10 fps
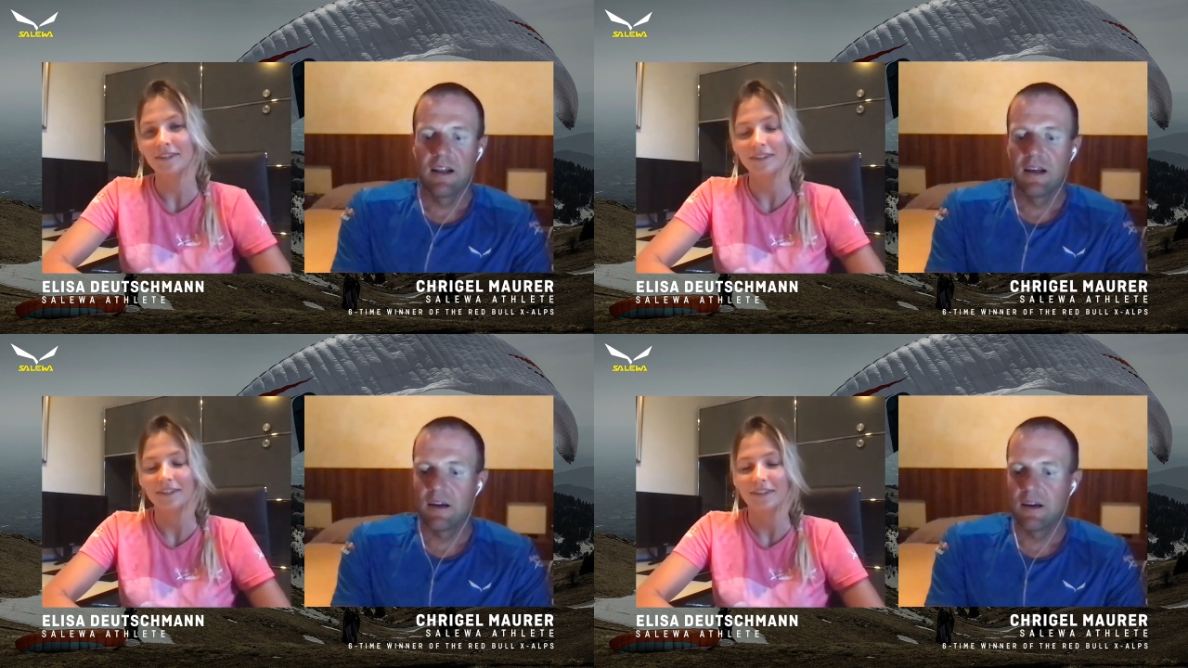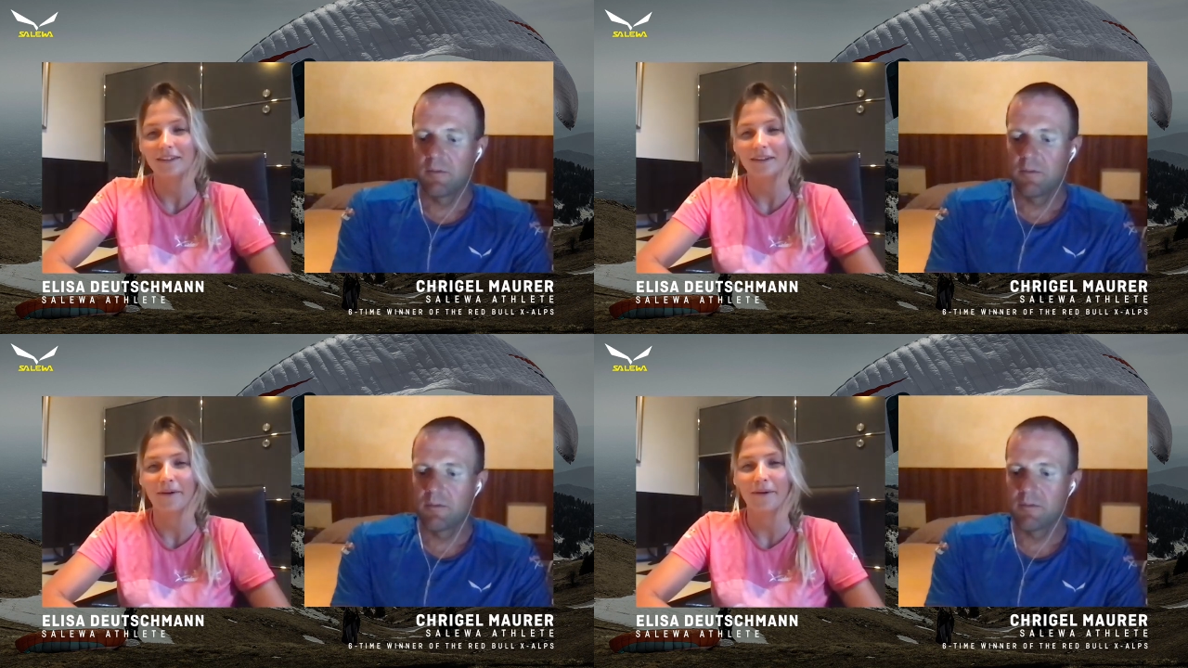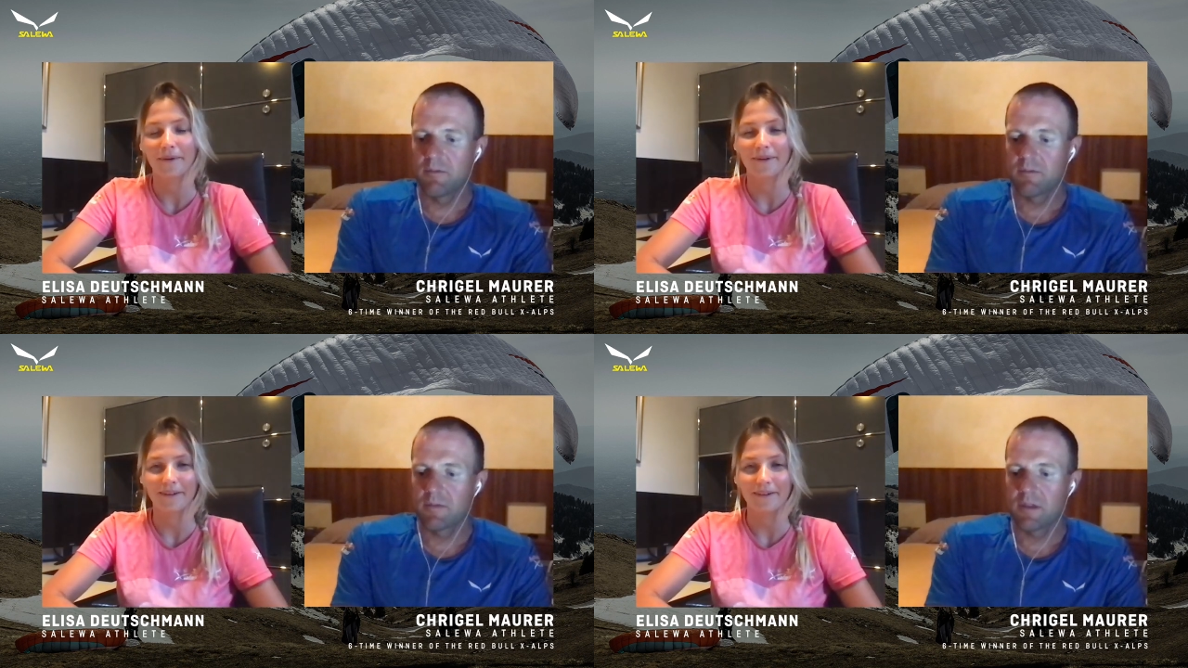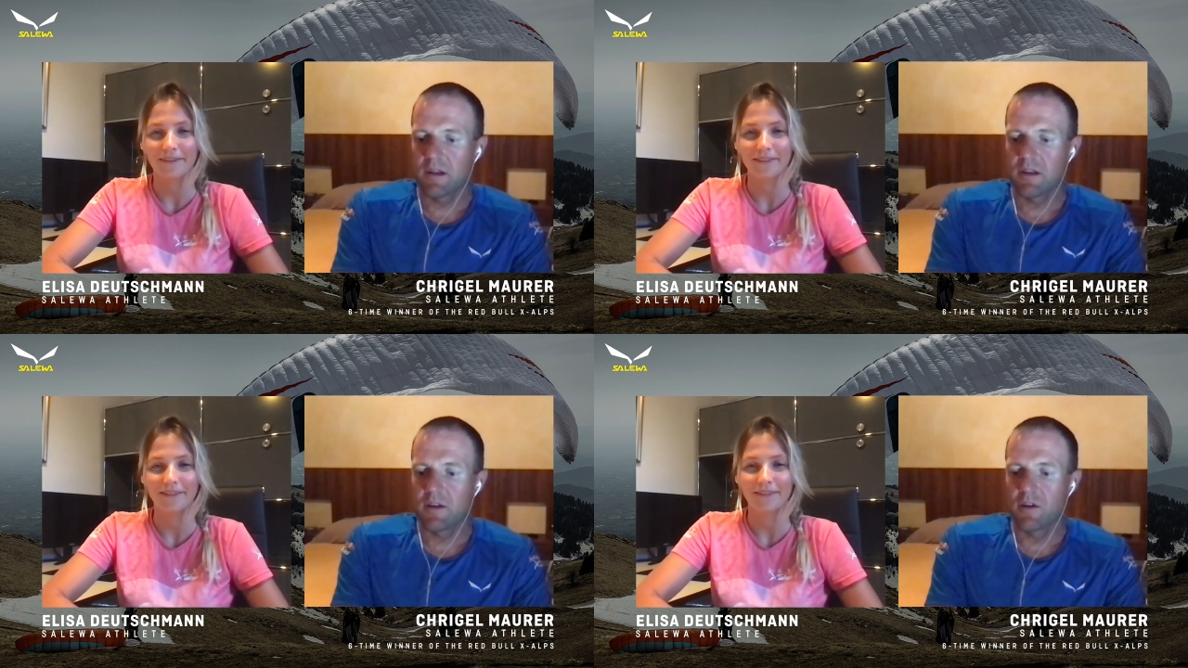Speaker 1: Um,
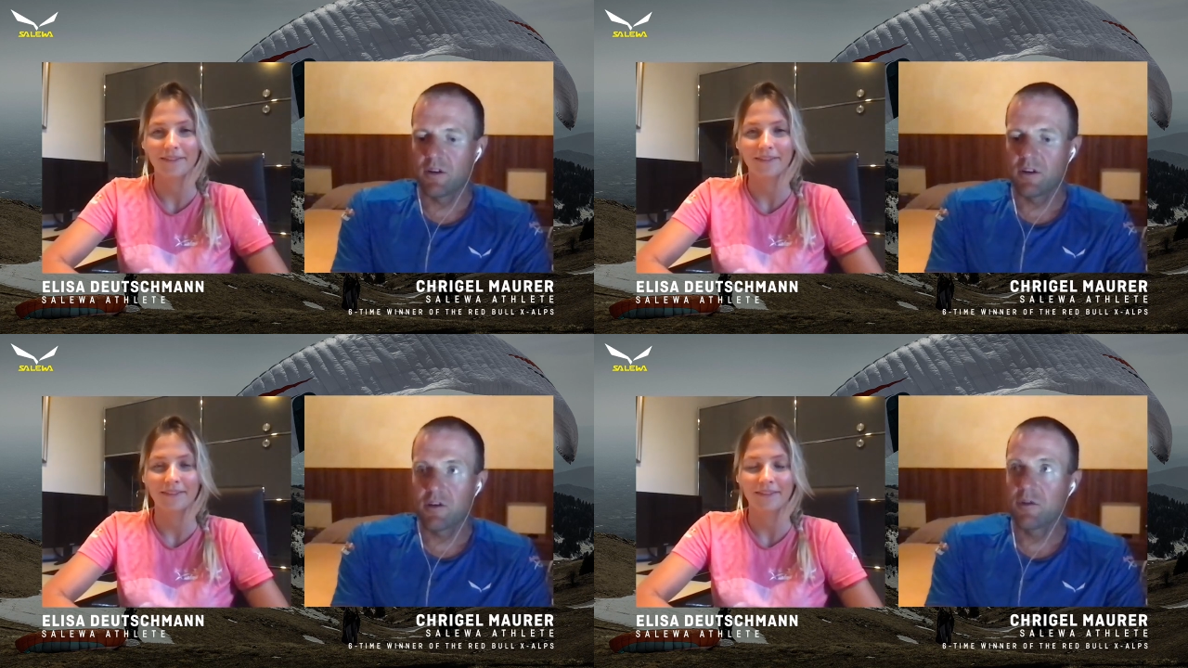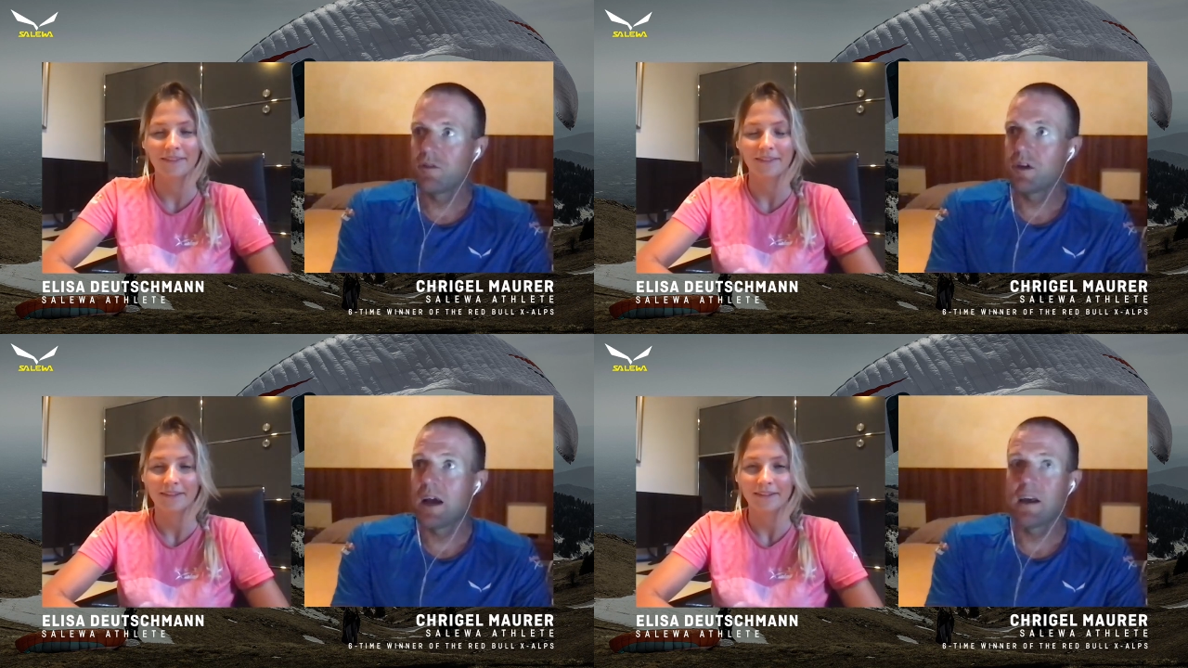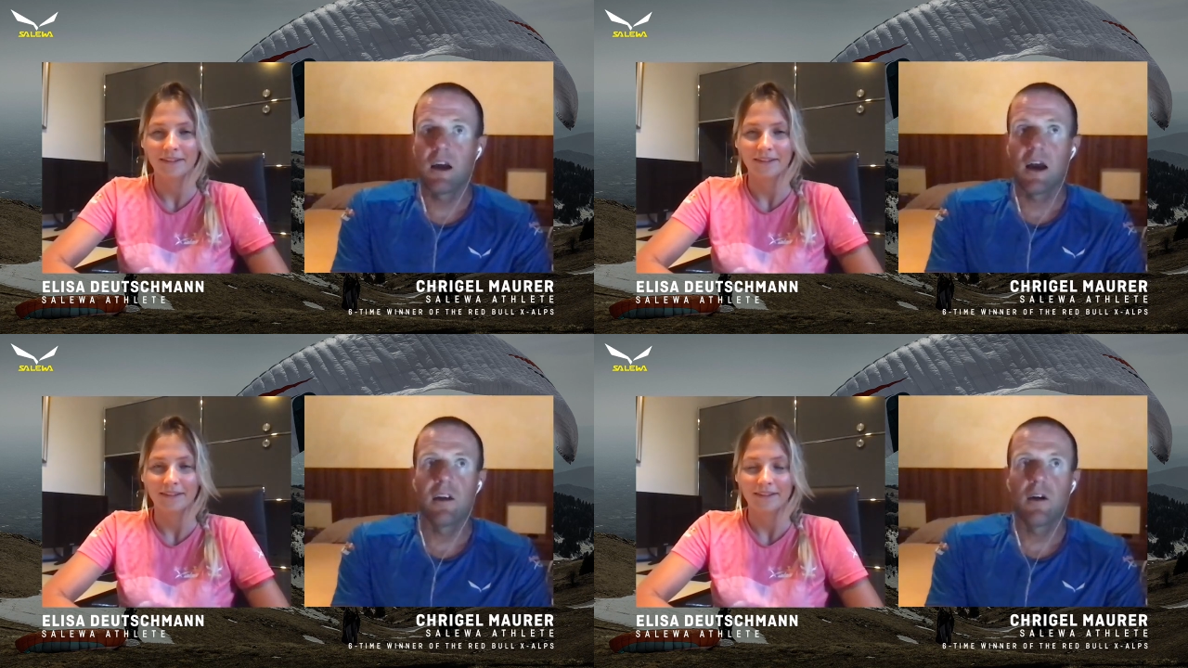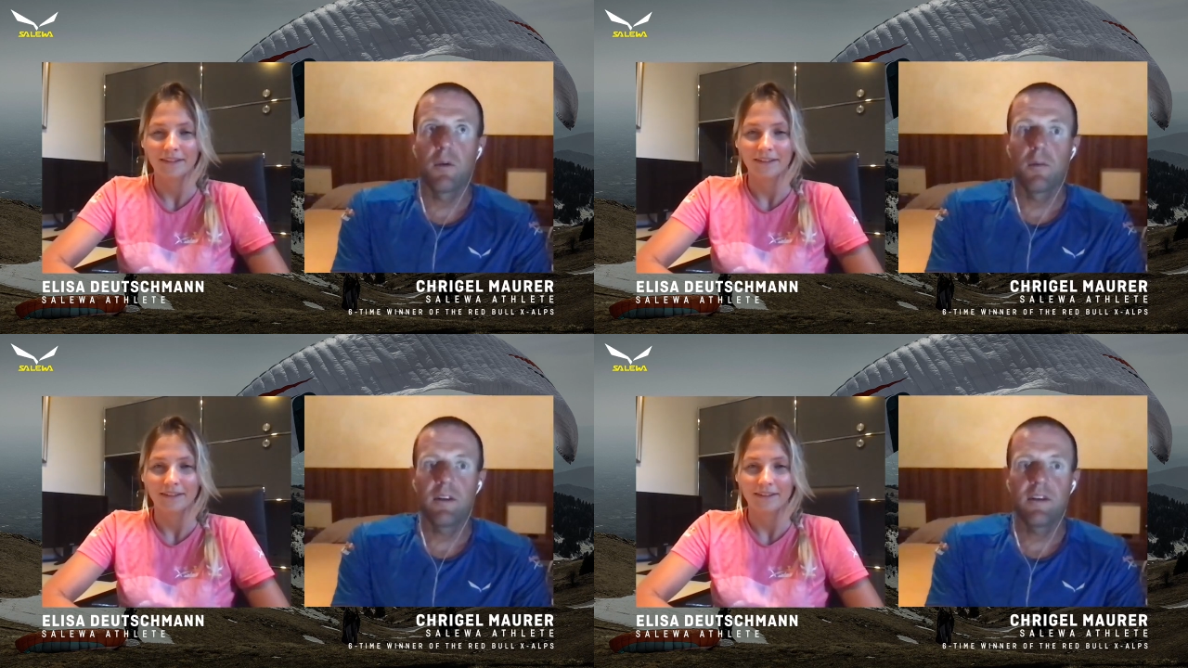the other two I, I know
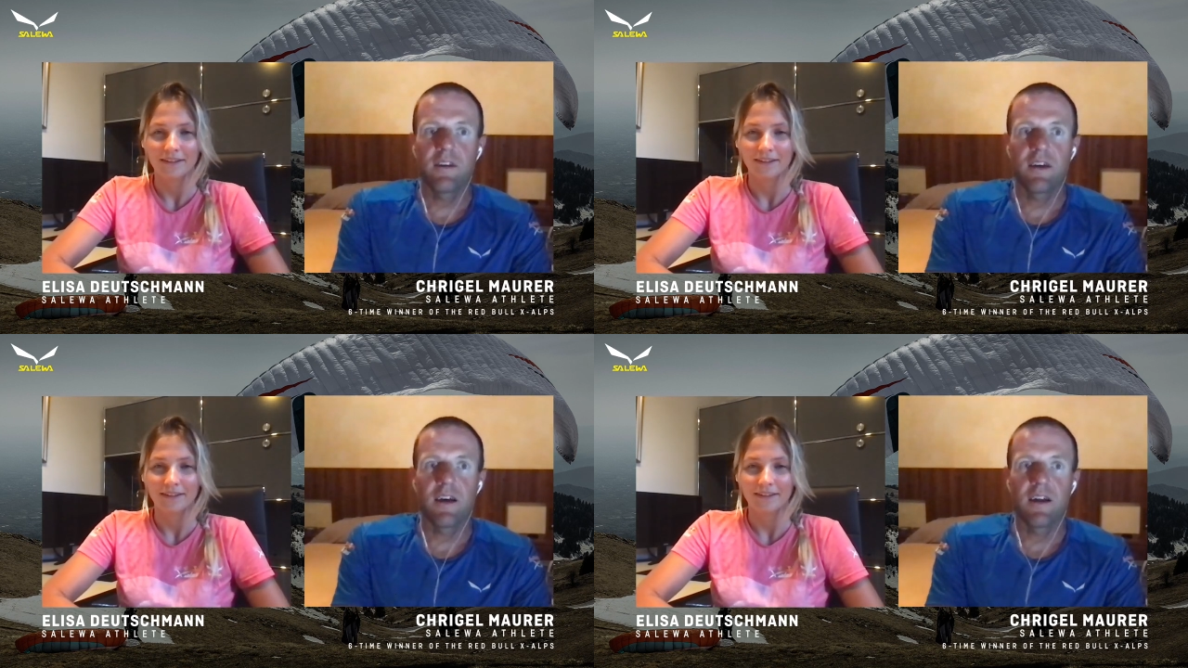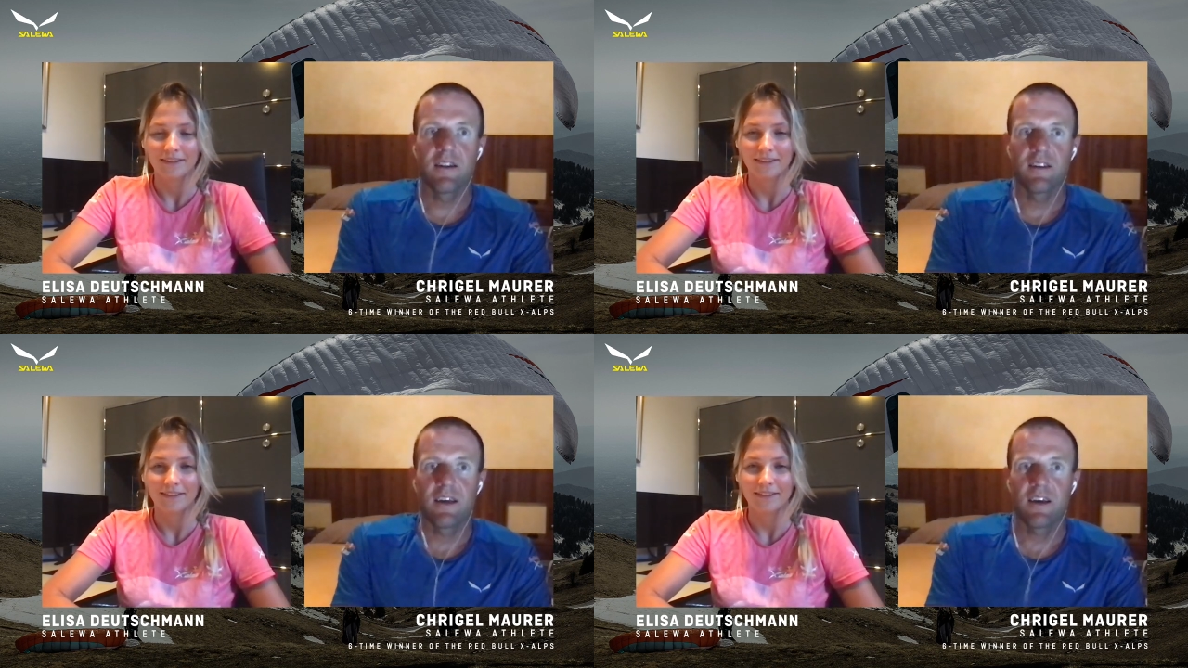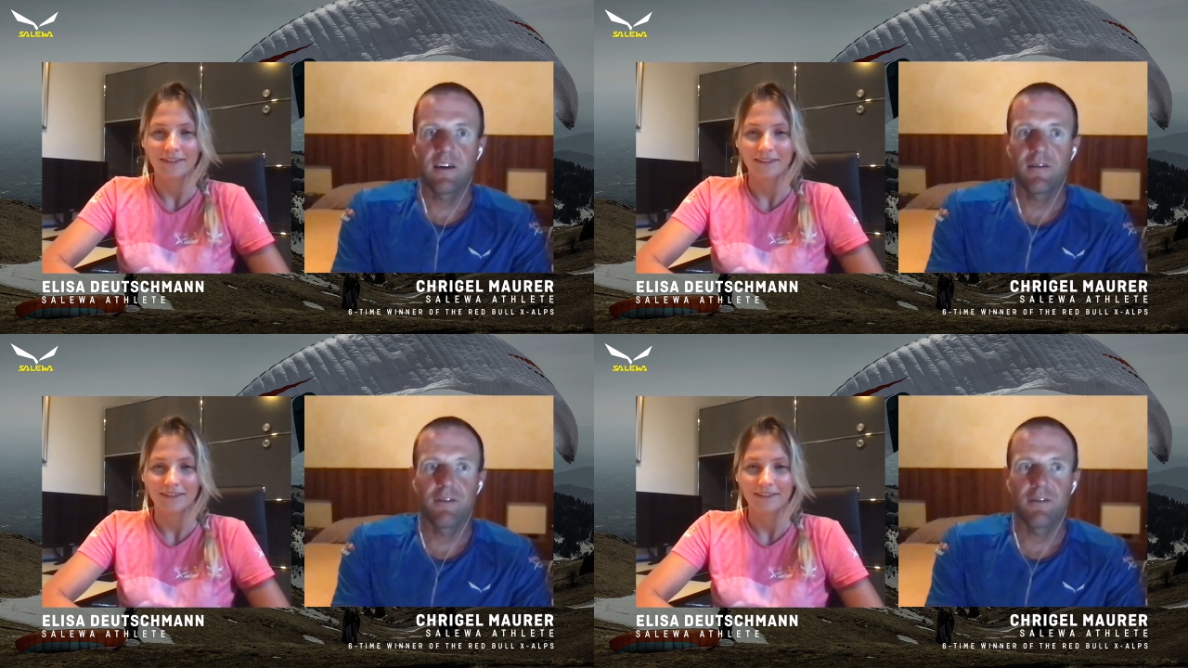a bit, and they can